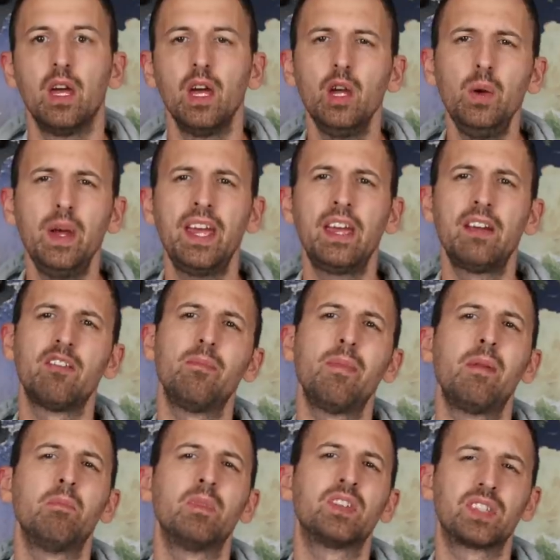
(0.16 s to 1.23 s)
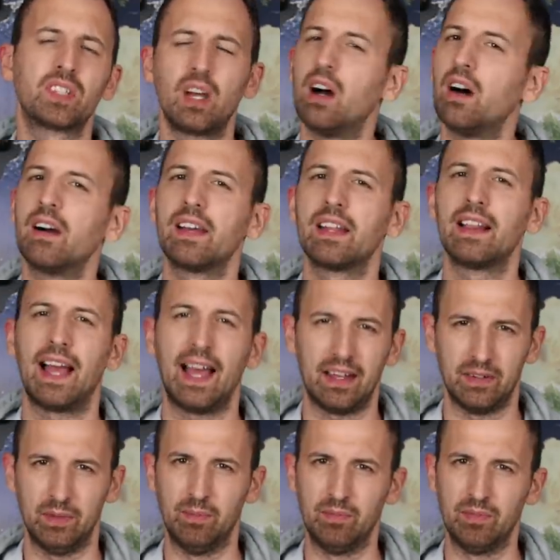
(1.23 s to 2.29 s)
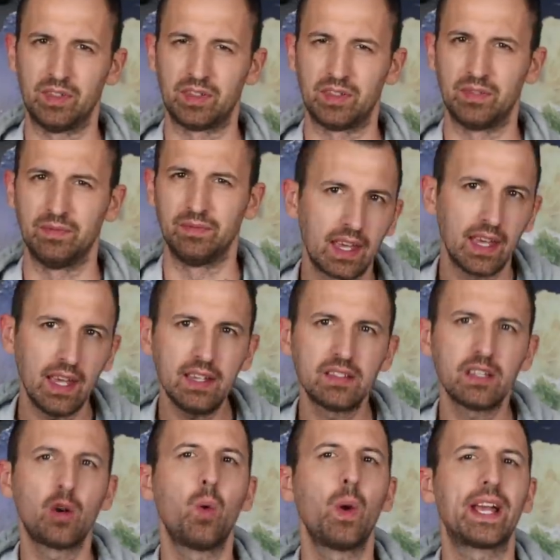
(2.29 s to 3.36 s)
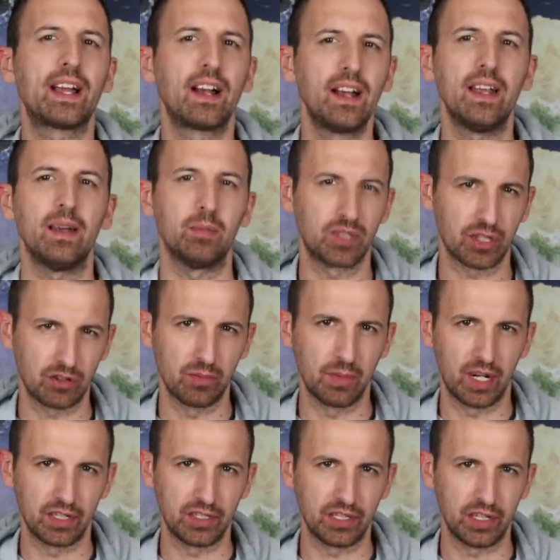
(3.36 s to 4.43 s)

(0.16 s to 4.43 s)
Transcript: Who here remembers Kyle Adams? Here's a quick clip to remind